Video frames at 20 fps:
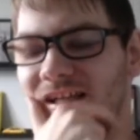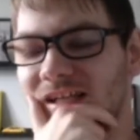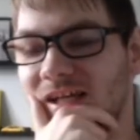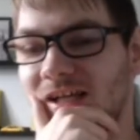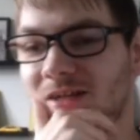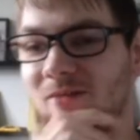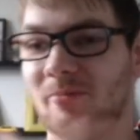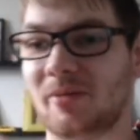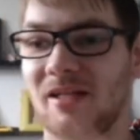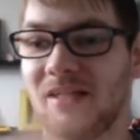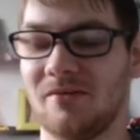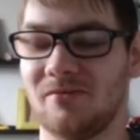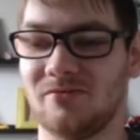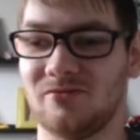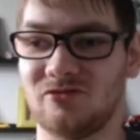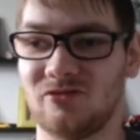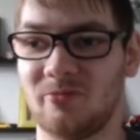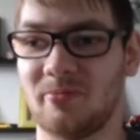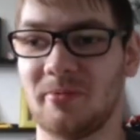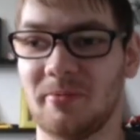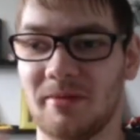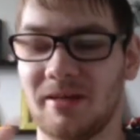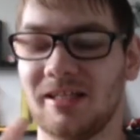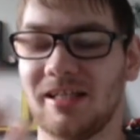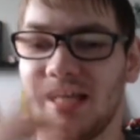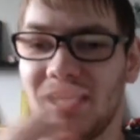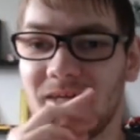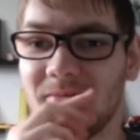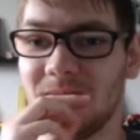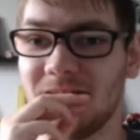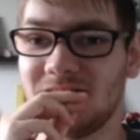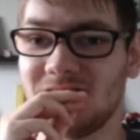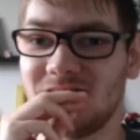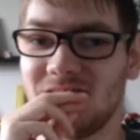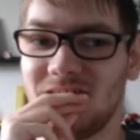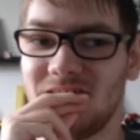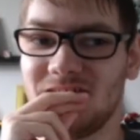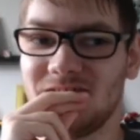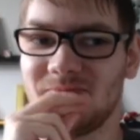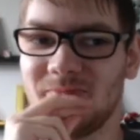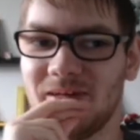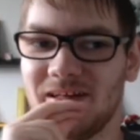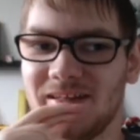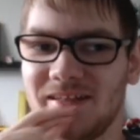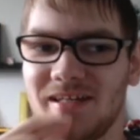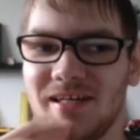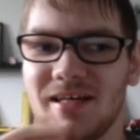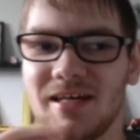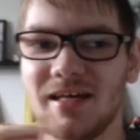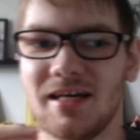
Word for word: little bit of Superman the animated series, but